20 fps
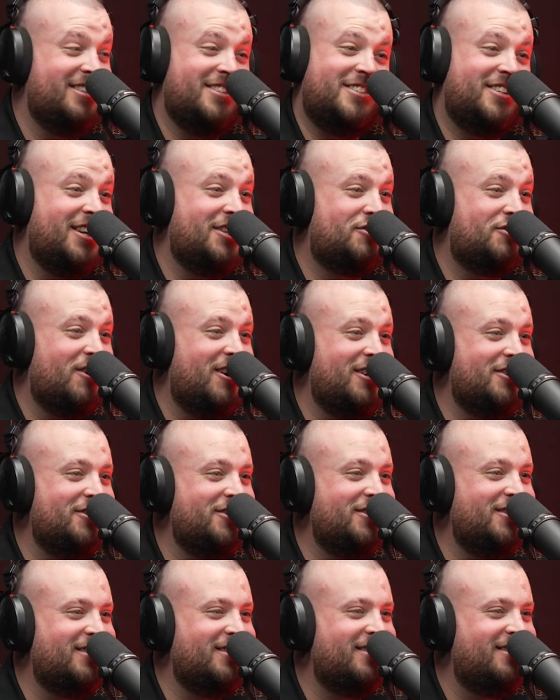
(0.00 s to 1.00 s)
to get a try
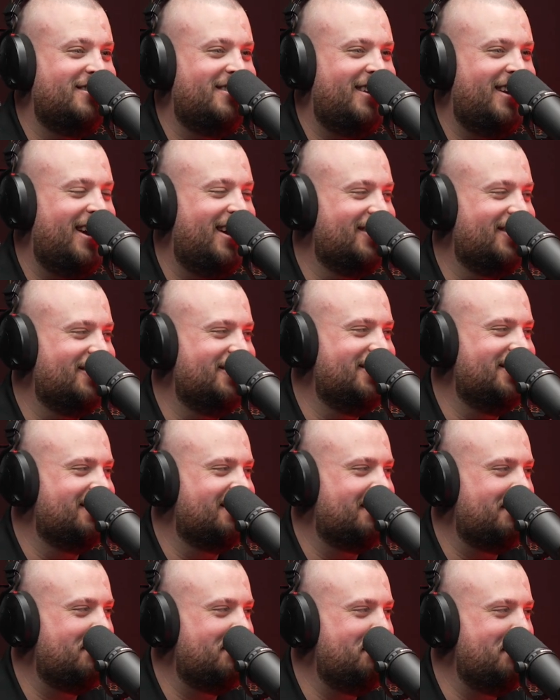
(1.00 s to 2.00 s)
too. Yeah, how good.
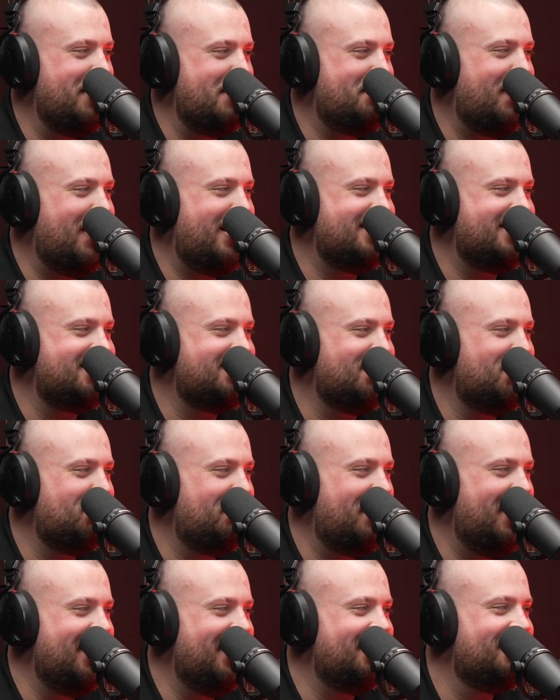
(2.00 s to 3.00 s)
Meat pies all
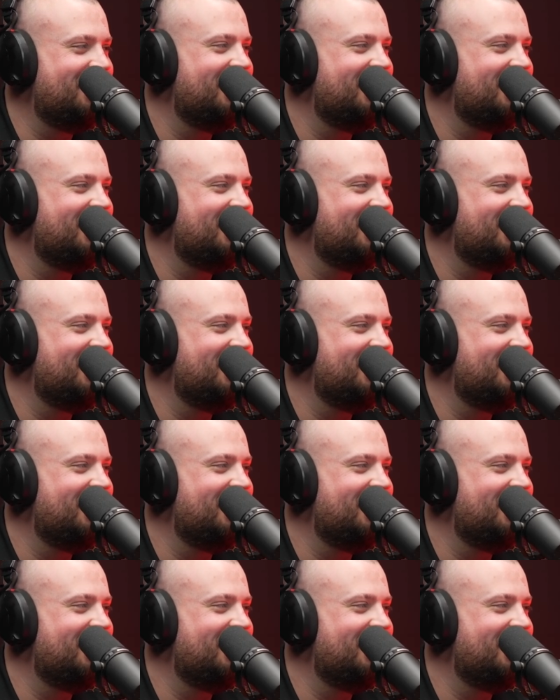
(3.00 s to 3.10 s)
around.